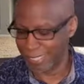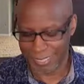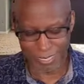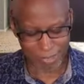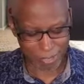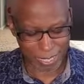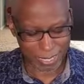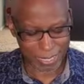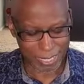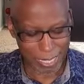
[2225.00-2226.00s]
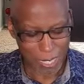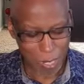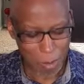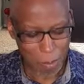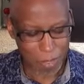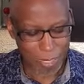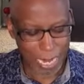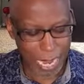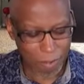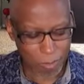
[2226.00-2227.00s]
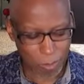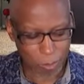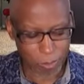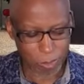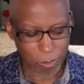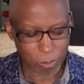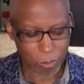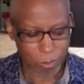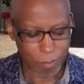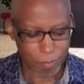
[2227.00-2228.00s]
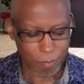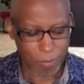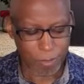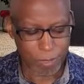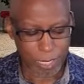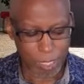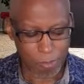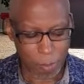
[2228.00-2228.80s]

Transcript: right. right? Mm-hmm. But afterward, he